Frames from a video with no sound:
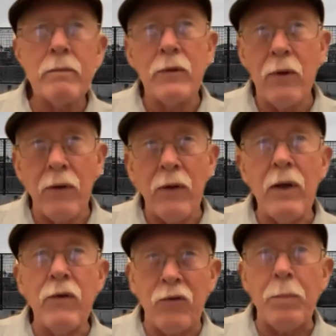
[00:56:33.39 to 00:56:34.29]
you know
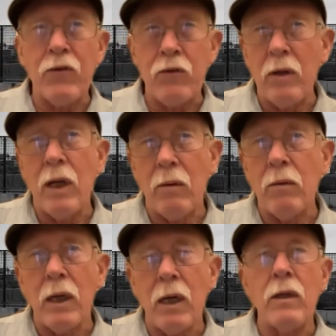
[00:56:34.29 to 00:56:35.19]
it is special in that
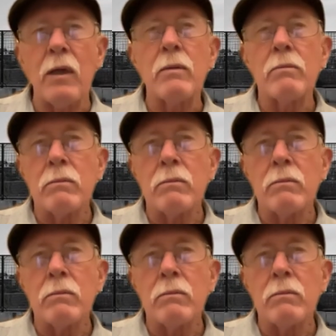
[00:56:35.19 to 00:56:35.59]
way i think